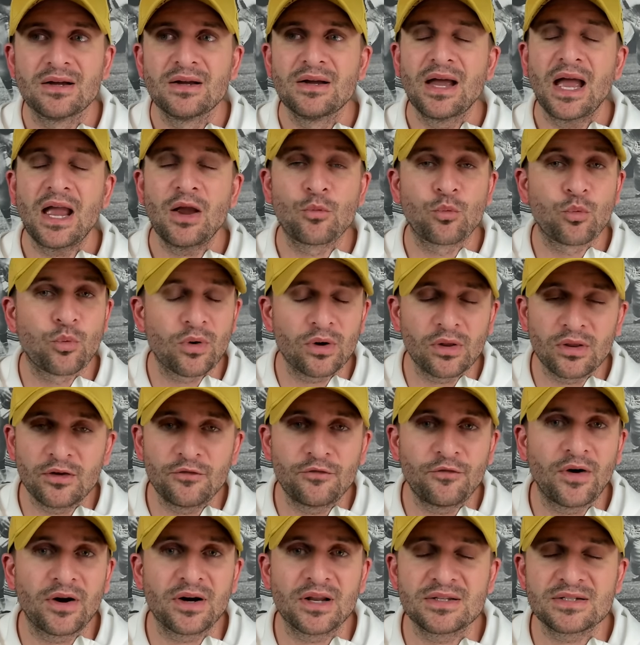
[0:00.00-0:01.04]
a really
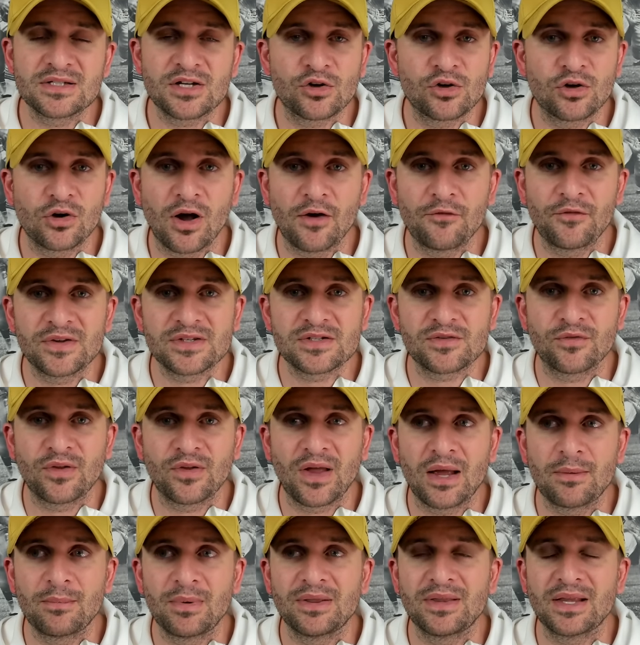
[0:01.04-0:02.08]
fun interior offensive
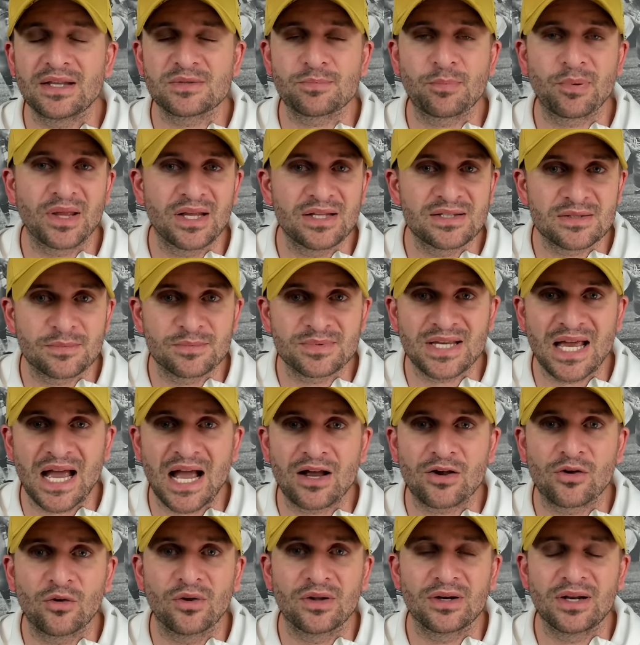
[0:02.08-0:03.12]
lineman that's played some
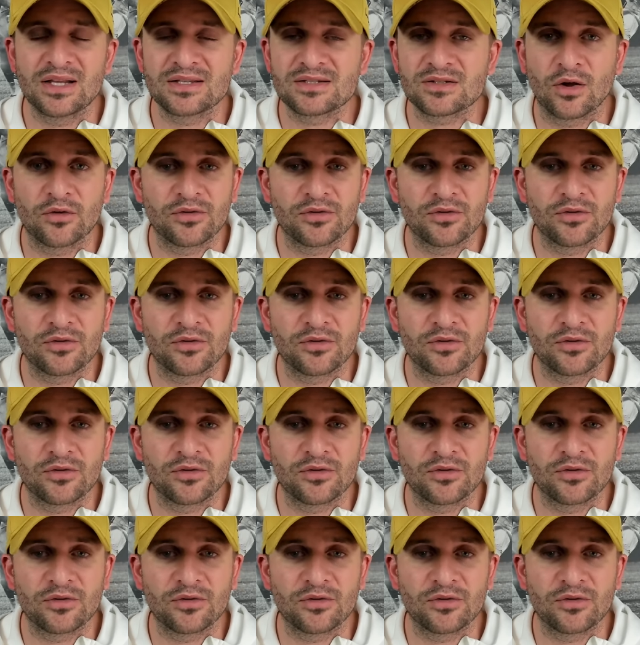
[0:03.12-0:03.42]
tackle and hits all